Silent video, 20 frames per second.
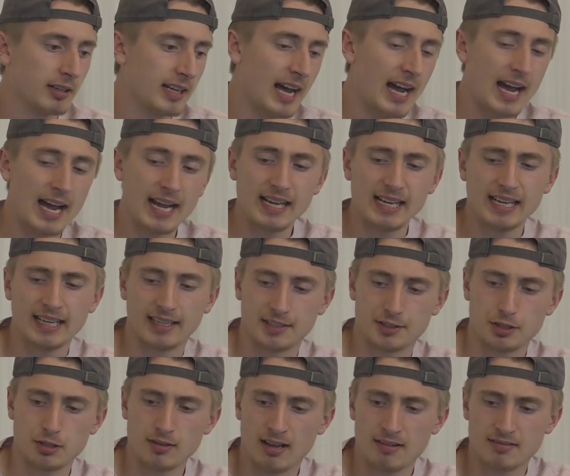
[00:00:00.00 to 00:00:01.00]
guy, and in
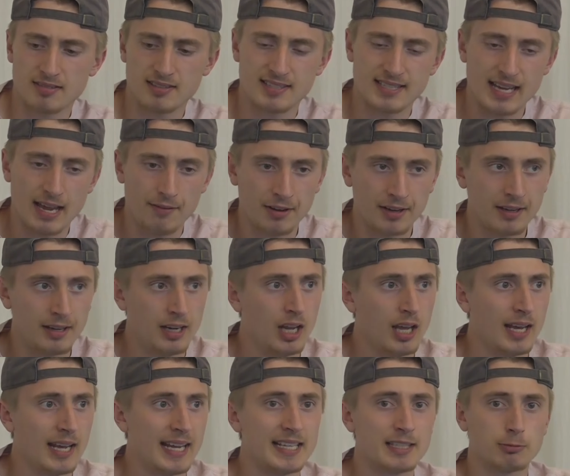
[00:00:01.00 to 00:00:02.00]
2007,
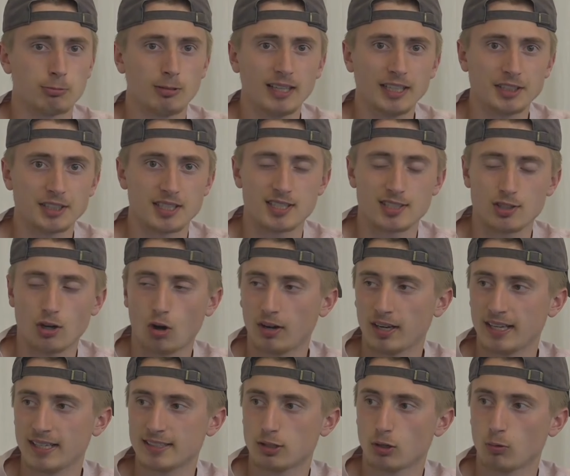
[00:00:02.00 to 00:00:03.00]
he's really just starting
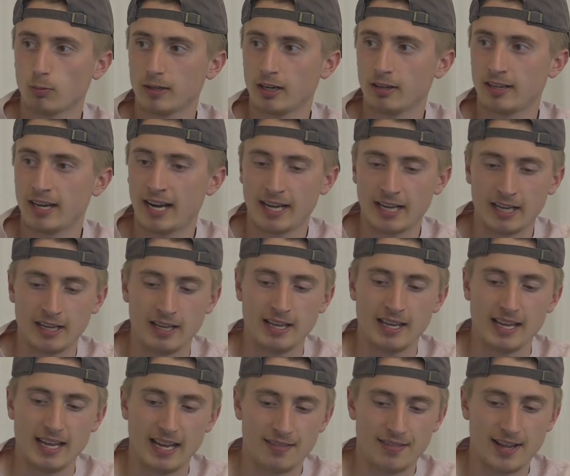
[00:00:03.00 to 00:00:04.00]
his career, Danny,
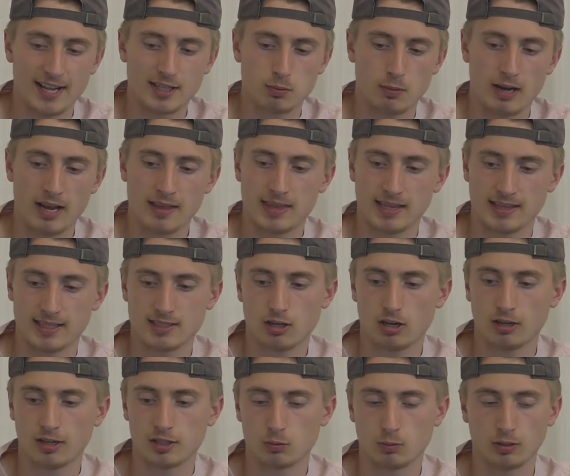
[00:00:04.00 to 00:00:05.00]
and that's why I think this
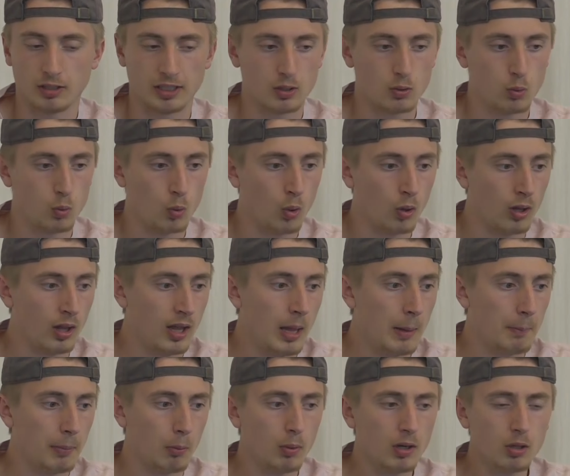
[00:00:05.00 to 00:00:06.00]
card is really cool.
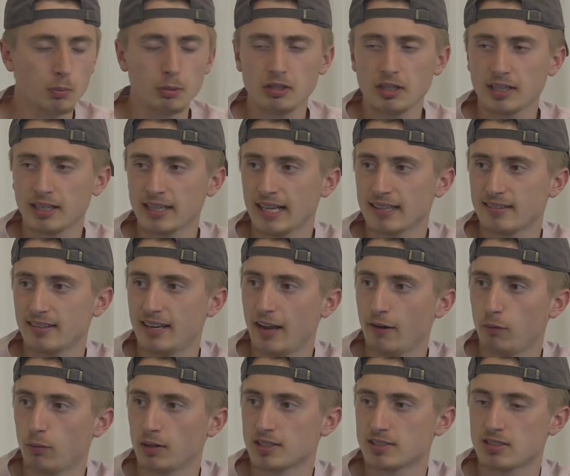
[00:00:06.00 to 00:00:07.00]
But what are we looking at today if
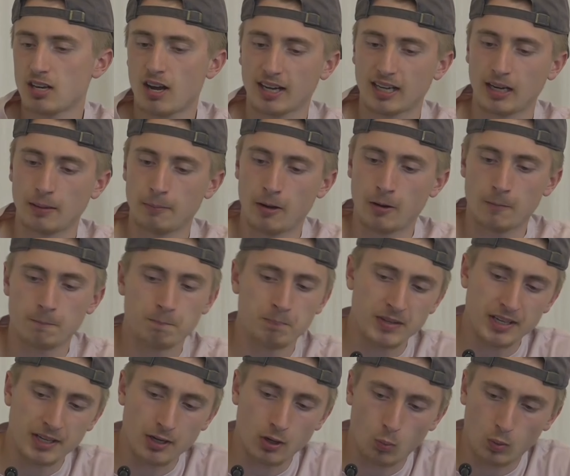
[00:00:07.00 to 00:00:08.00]
we're just talking about,
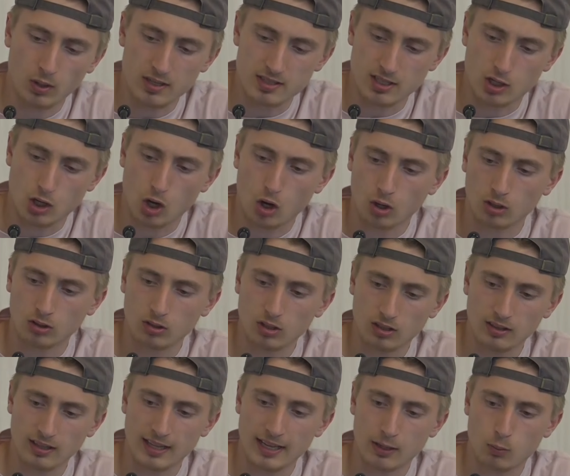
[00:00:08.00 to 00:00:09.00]
what does the card look
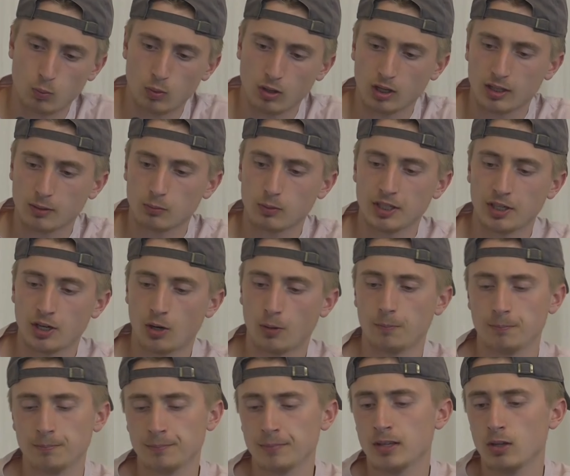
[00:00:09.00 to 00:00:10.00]
like? What
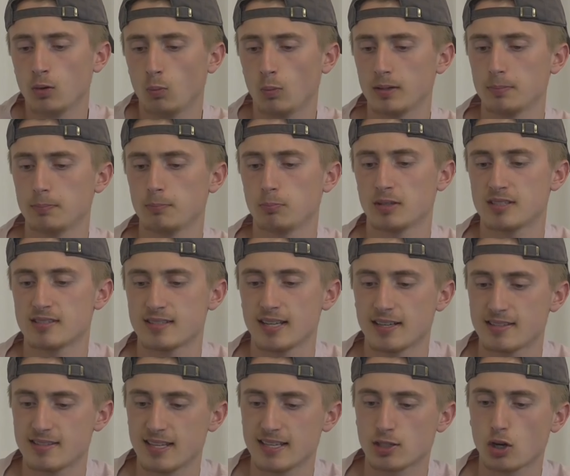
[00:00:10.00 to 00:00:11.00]
sets
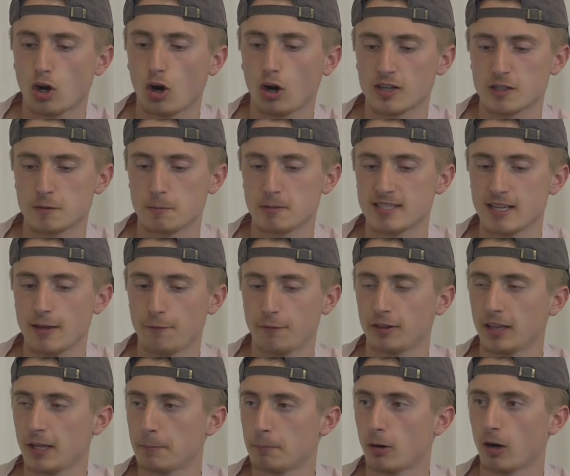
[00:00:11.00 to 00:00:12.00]
this card
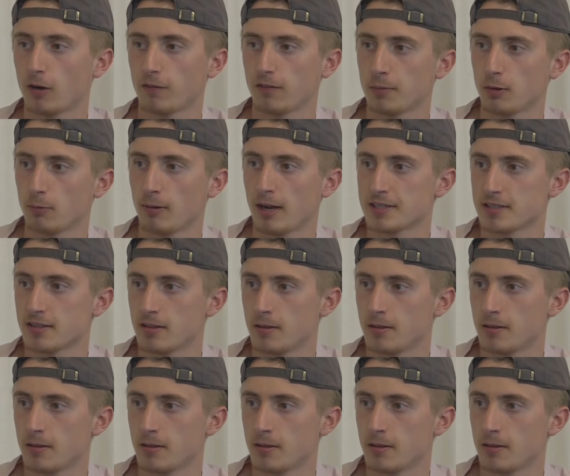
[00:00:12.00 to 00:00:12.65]
specifically apart from the rest of